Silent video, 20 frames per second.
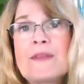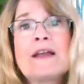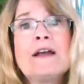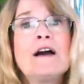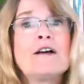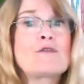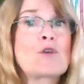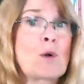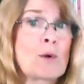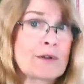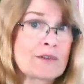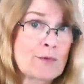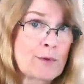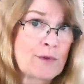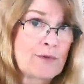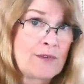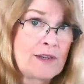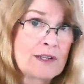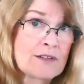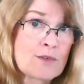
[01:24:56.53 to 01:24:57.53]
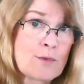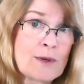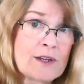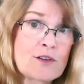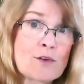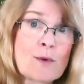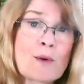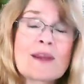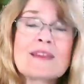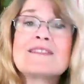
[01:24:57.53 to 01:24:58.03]
Of course, with Venus
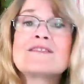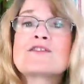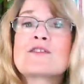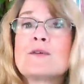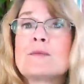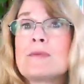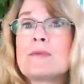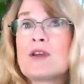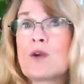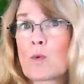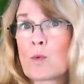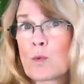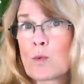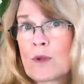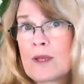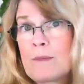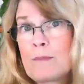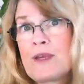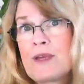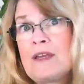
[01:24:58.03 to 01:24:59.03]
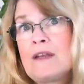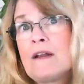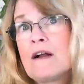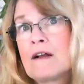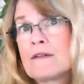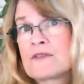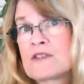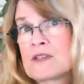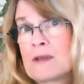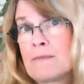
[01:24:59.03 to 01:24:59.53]
retrograde, this could be a repeat
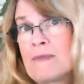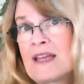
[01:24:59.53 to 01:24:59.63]
of some